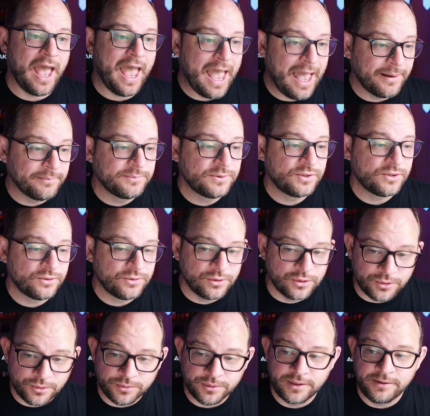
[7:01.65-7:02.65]

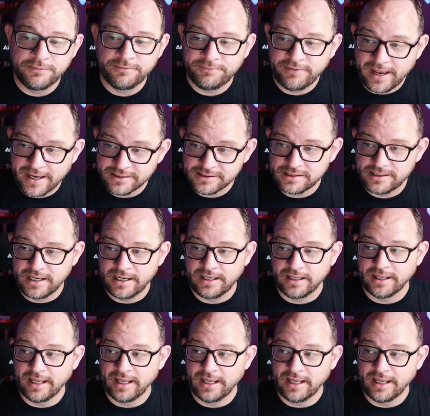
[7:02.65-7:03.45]
Absolutely fascinating